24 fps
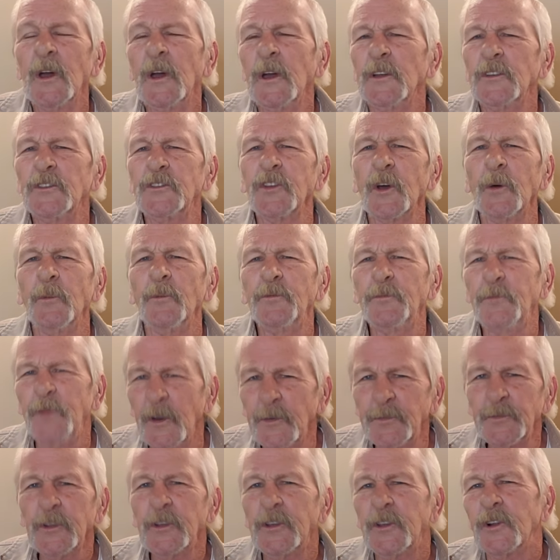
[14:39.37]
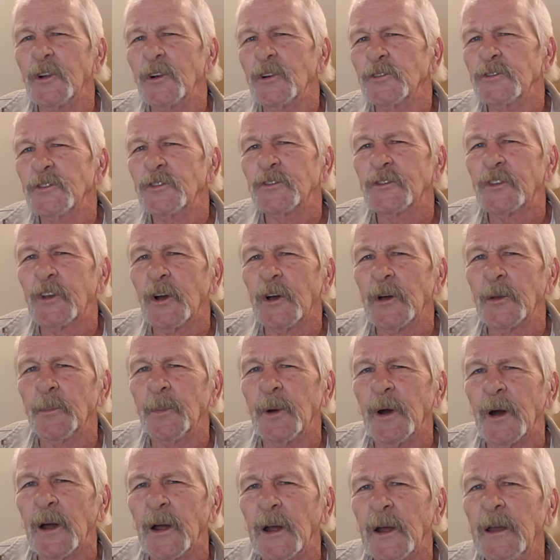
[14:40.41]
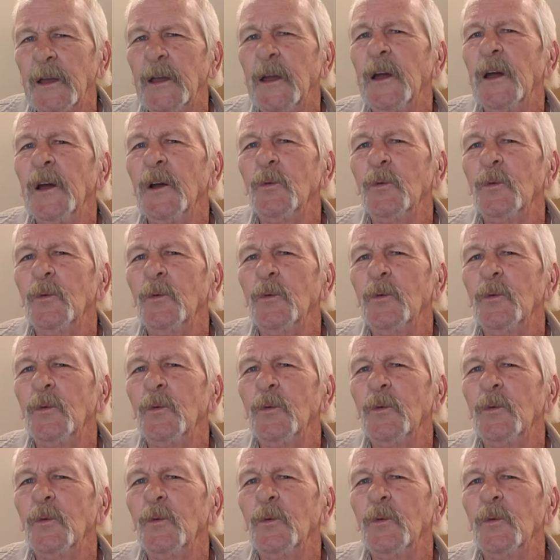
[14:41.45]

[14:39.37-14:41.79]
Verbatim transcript: and some 50 years has gone by,